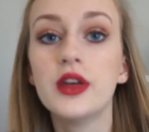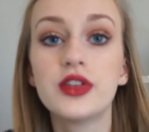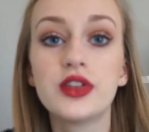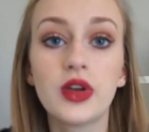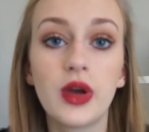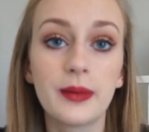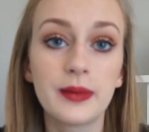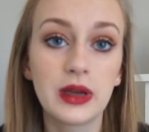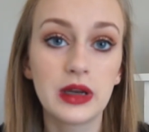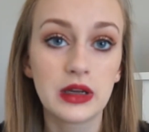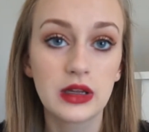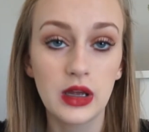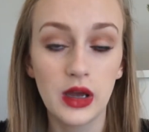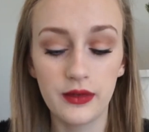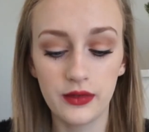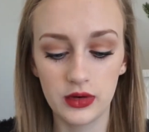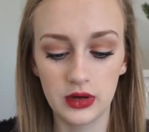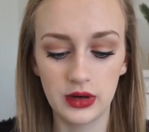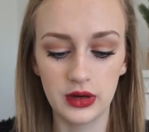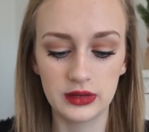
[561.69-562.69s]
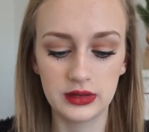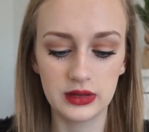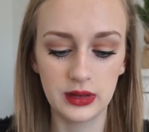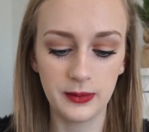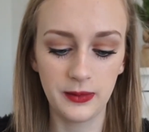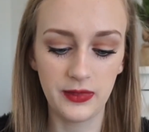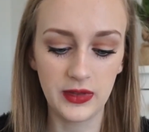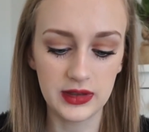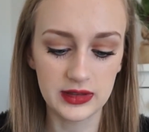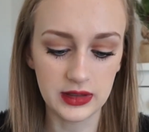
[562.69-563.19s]
So I'm going to cover
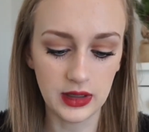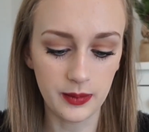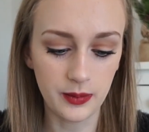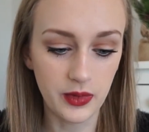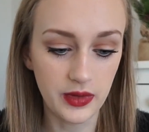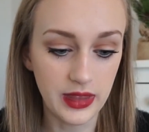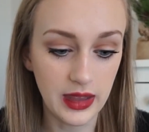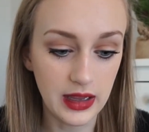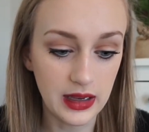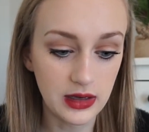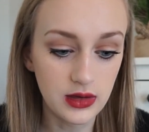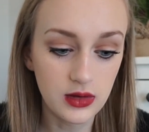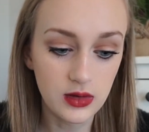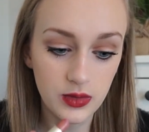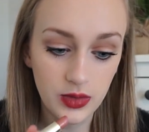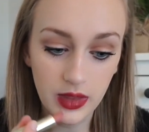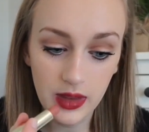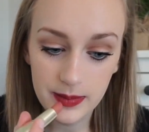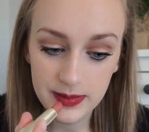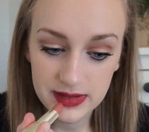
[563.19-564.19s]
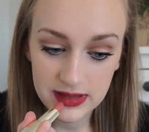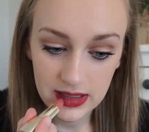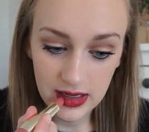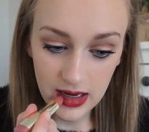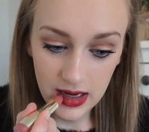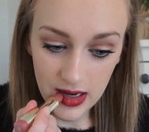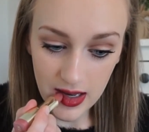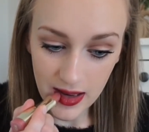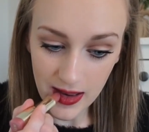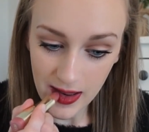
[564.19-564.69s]
some of this up with a nude
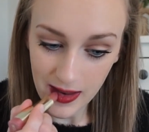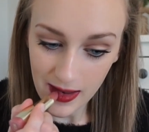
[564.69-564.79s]
lipstick.